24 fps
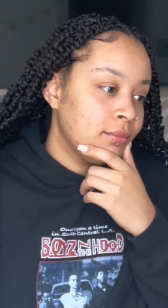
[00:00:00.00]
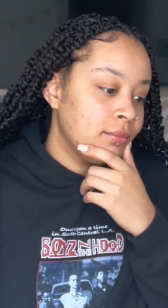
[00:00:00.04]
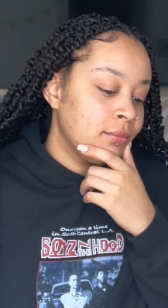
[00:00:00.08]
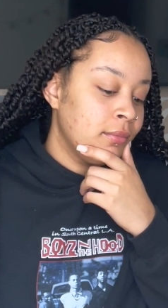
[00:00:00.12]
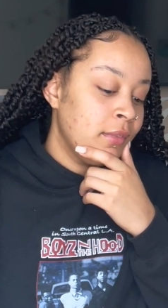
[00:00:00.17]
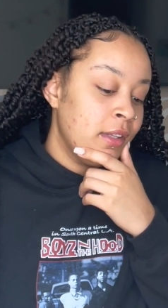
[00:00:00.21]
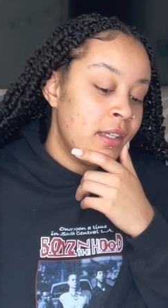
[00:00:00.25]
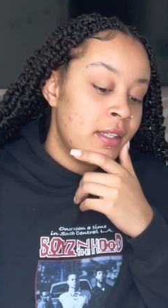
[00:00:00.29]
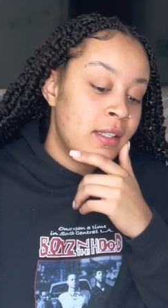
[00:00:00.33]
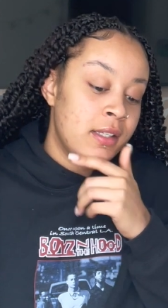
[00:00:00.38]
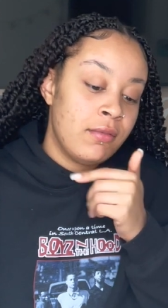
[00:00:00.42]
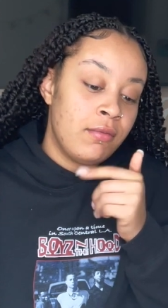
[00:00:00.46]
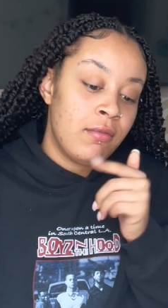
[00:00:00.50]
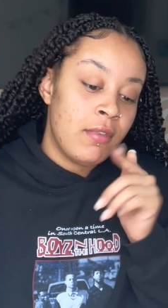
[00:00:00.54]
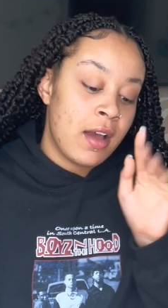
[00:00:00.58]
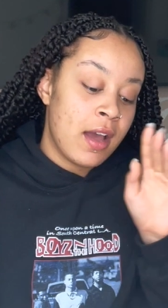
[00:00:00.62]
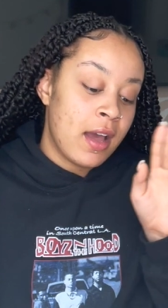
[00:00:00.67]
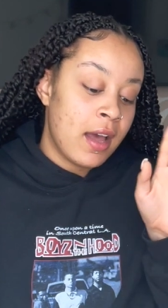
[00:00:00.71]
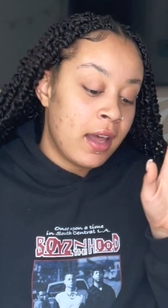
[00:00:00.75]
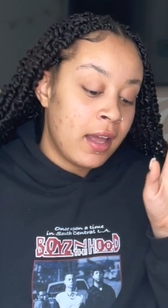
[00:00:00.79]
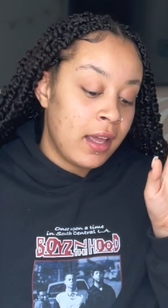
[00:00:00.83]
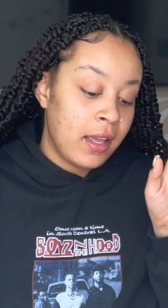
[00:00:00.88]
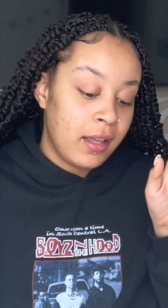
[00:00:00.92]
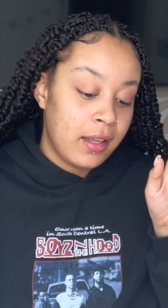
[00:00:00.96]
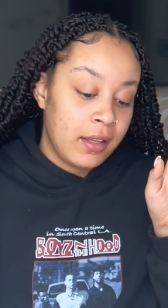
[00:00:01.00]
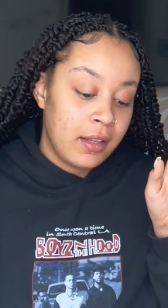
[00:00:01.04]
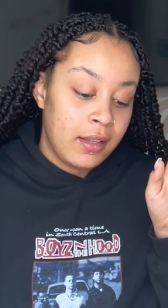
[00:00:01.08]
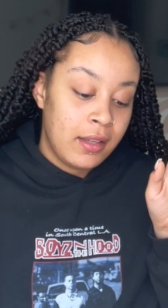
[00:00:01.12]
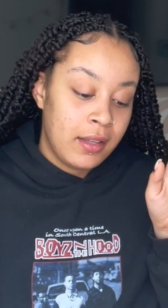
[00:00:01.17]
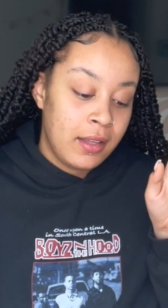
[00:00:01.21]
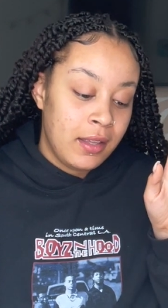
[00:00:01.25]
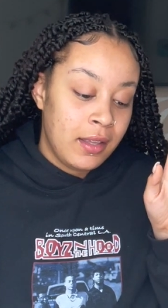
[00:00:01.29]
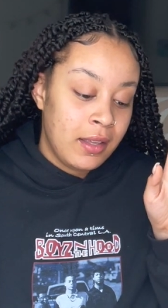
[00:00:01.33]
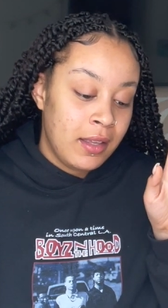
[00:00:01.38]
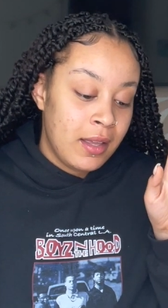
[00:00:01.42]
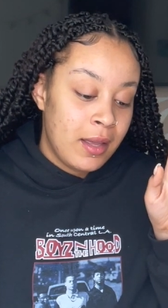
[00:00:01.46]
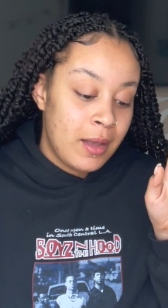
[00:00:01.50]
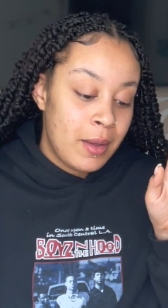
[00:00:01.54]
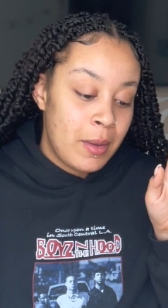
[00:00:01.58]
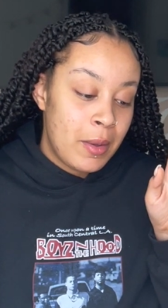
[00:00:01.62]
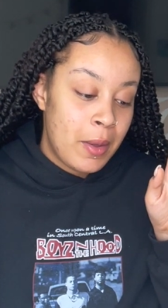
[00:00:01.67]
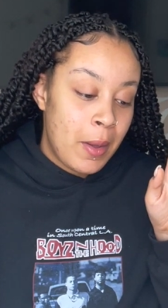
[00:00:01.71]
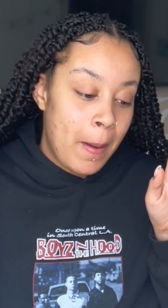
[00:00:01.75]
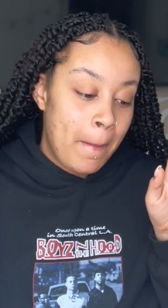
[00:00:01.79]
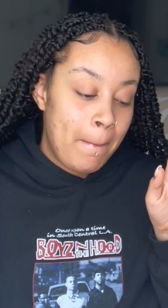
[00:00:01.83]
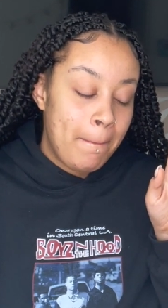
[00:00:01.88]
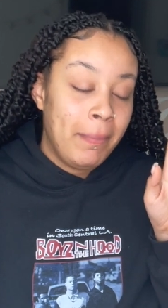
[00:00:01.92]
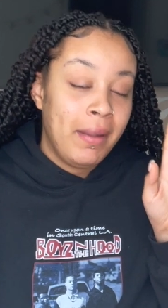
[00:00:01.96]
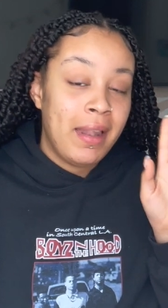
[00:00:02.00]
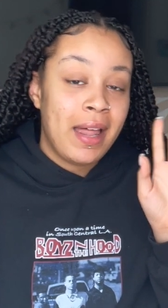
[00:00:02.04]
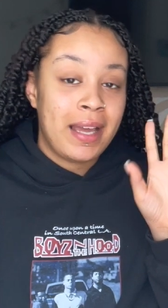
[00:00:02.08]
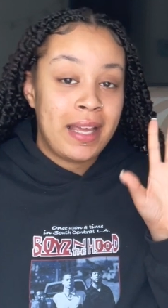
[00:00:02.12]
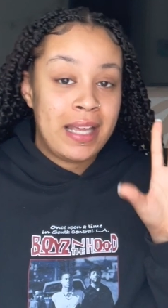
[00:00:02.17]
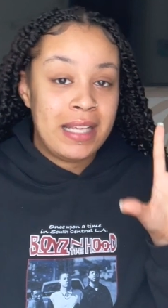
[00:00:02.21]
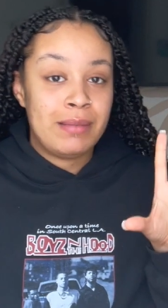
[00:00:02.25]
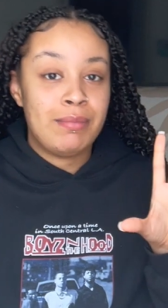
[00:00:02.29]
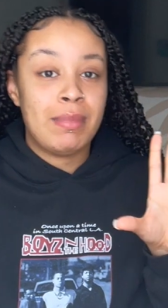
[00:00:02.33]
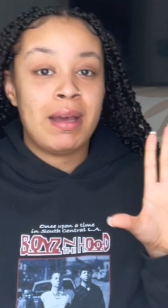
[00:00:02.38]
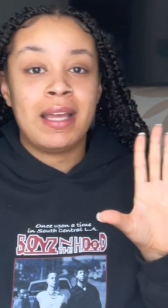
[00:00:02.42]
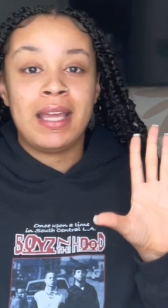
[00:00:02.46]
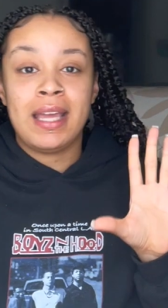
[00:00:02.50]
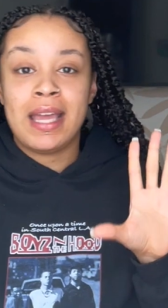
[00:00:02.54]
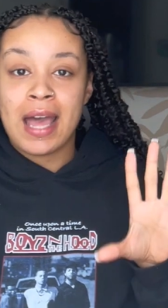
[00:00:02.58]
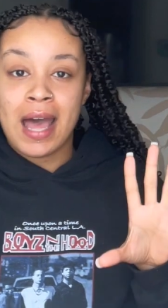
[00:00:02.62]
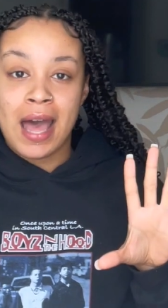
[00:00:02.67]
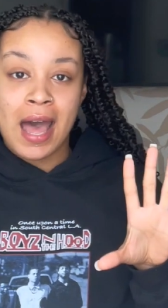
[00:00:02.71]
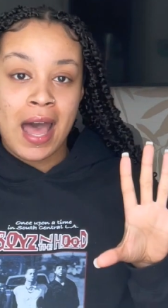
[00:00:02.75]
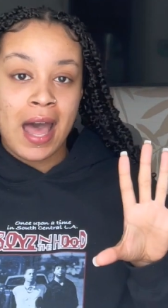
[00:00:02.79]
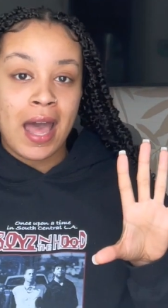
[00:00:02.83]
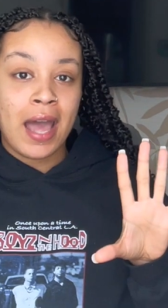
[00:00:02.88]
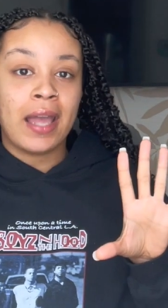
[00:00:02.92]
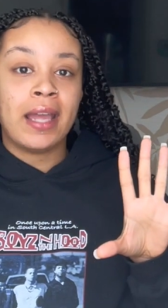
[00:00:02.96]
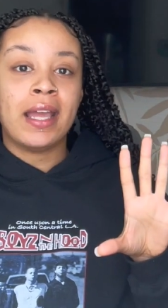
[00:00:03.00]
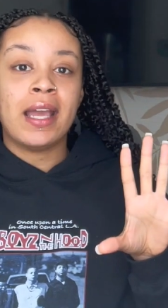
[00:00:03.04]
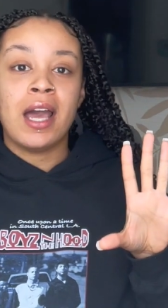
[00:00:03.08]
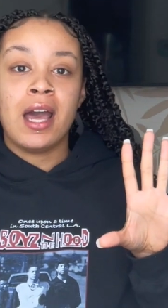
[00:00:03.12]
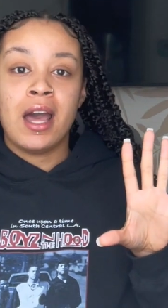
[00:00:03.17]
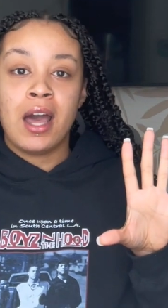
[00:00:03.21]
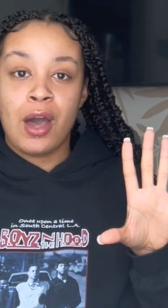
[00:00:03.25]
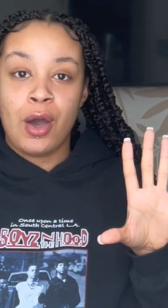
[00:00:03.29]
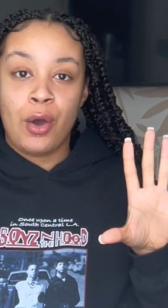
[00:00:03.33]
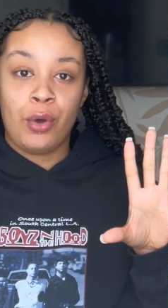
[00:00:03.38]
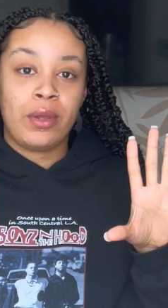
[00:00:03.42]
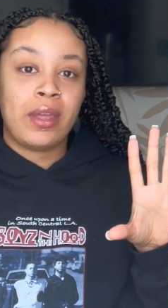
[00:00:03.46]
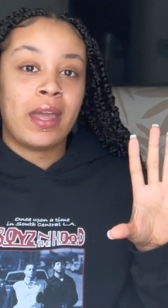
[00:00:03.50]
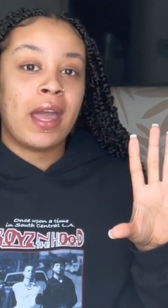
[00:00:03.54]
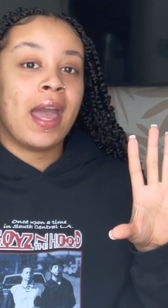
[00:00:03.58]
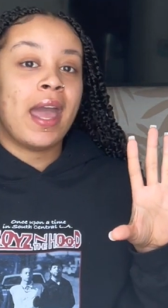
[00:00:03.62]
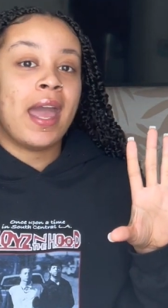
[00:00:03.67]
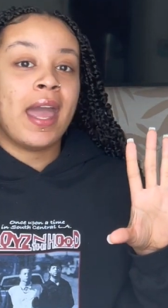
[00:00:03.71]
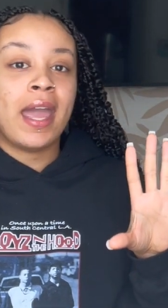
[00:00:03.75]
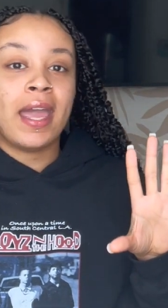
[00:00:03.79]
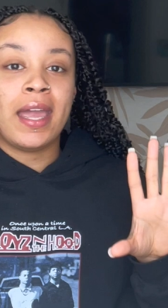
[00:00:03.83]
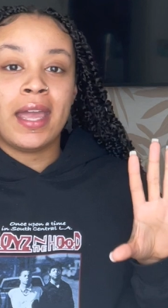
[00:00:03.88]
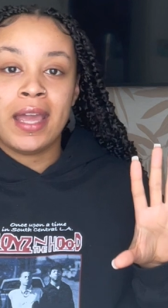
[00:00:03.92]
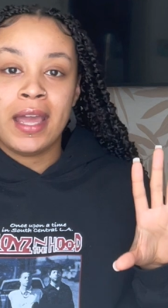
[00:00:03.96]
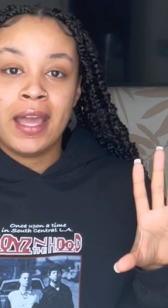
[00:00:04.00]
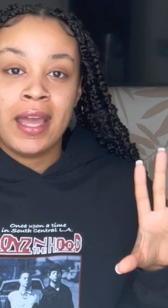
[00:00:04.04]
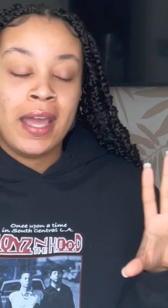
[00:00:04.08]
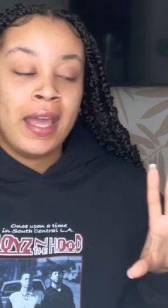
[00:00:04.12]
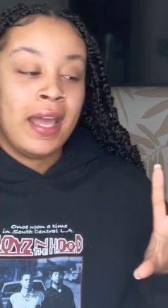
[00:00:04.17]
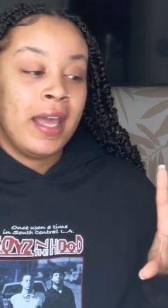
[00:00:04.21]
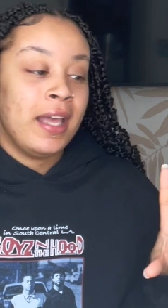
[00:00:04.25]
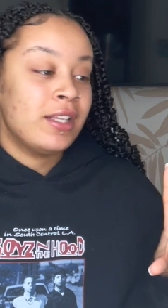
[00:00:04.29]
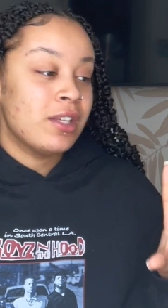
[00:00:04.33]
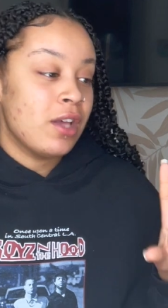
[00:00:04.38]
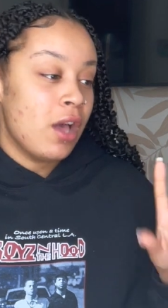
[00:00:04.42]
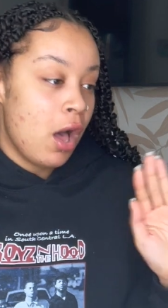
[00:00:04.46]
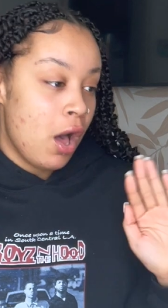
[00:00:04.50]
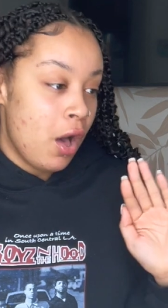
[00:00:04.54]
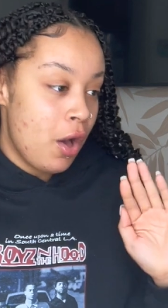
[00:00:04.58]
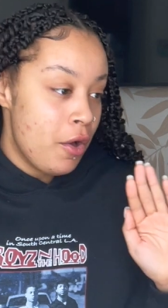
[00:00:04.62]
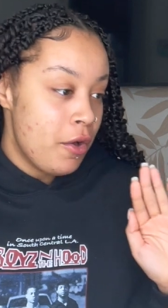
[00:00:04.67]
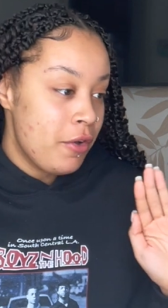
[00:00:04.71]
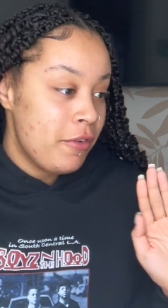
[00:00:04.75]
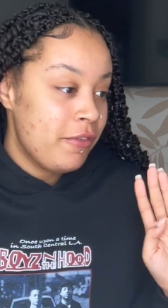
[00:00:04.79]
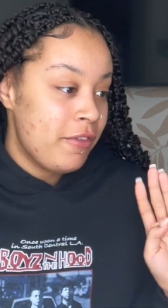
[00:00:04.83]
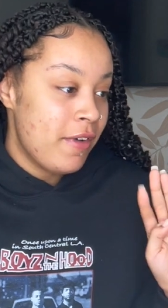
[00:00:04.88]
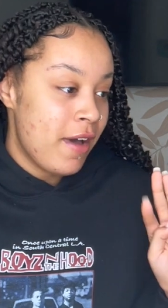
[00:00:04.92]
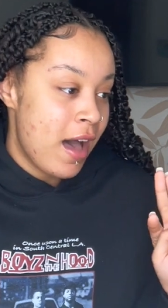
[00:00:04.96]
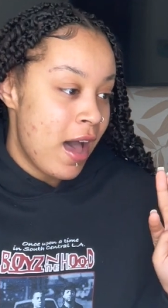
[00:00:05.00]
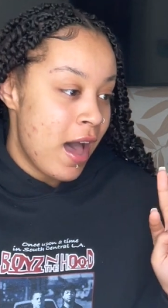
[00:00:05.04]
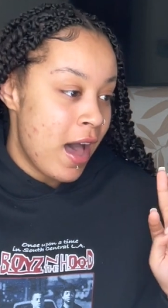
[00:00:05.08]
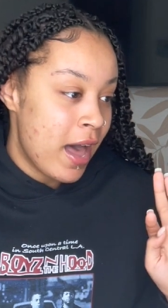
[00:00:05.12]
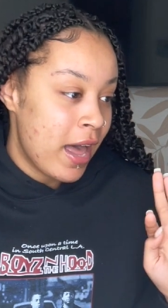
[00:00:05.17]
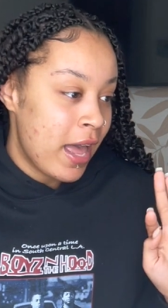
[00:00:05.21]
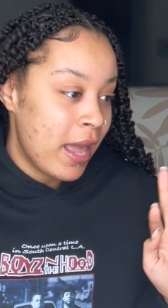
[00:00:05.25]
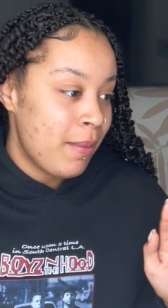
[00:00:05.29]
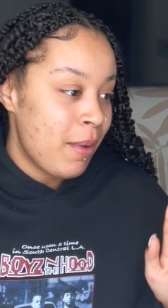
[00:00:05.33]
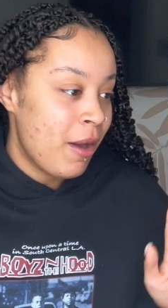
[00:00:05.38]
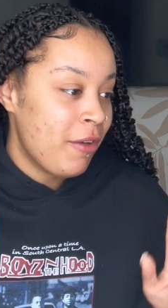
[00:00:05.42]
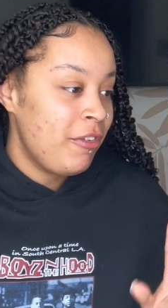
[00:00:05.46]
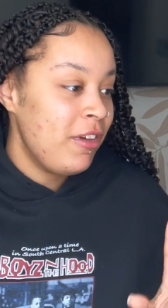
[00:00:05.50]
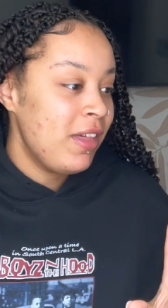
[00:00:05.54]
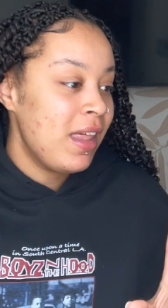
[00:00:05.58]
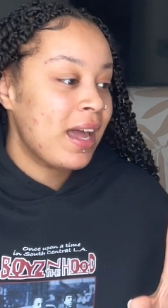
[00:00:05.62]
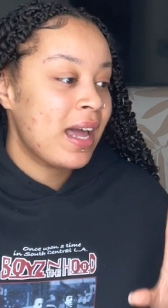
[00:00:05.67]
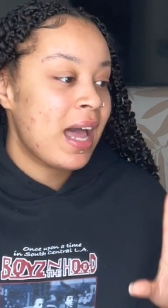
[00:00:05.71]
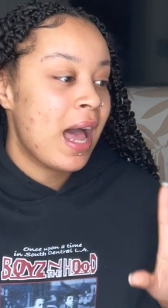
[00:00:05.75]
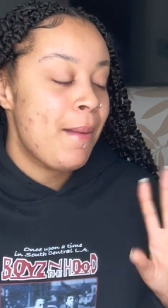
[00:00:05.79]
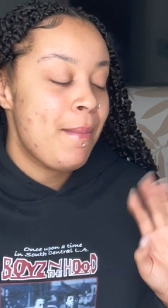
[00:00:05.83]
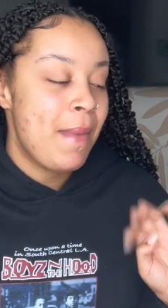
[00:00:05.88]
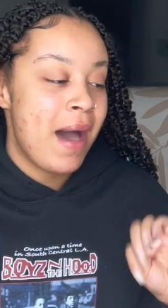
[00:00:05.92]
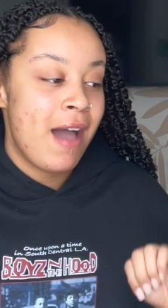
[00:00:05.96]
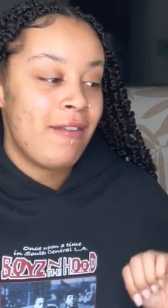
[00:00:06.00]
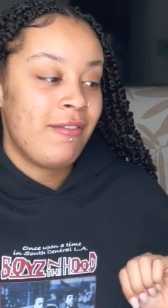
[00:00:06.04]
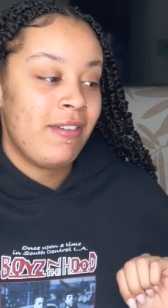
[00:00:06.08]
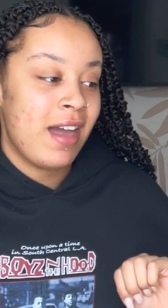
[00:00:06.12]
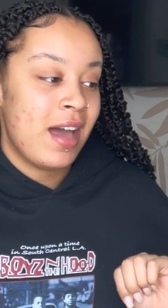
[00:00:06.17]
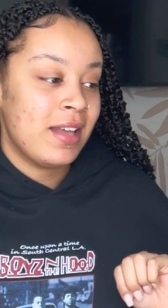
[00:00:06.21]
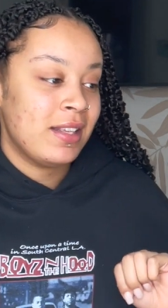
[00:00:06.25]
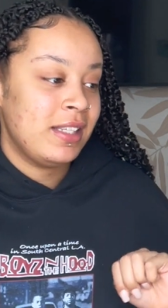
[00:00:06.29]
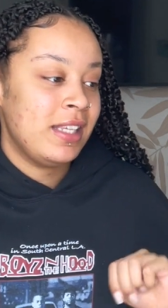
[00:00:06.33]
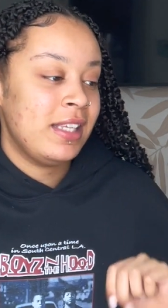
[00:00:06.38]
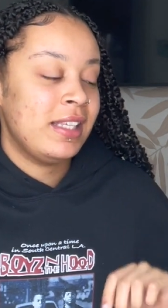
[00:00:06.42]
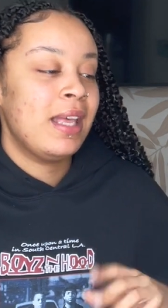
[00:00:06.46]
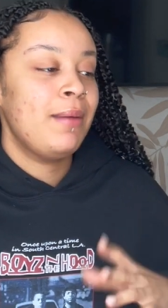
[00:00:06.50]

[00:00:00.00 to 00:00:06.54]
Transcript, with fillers: Listen right. Black is my guy, okay? Is a whole vibe. I feel like I might react to this.